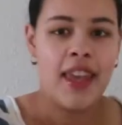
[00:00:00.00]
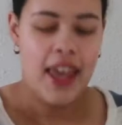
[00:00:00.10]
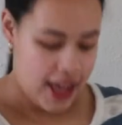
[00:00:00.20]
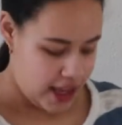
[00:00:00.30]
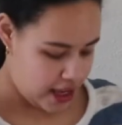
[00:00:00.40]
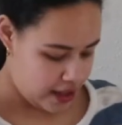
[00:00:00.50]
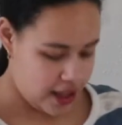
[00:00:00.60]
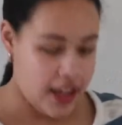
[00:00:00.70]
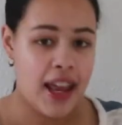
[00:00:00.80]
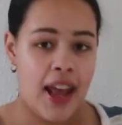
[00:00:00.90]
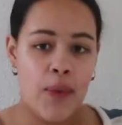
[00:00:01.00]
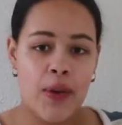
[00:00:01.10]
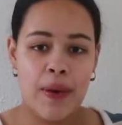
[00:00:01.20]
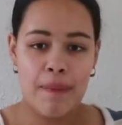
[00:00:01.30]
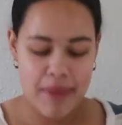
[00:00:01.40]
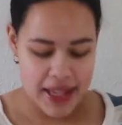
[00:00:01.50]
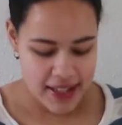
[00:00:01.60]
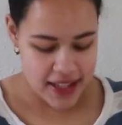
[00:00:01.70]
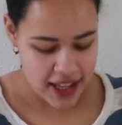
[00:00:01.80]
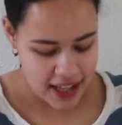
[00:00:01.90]
And then I will mix
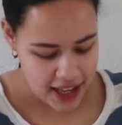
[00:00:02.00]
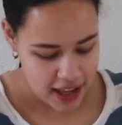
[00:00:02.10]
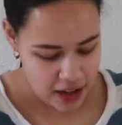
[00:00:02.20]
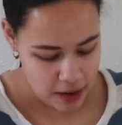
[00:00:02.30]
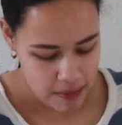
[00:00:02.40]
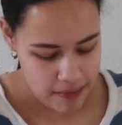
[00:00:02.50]
it again.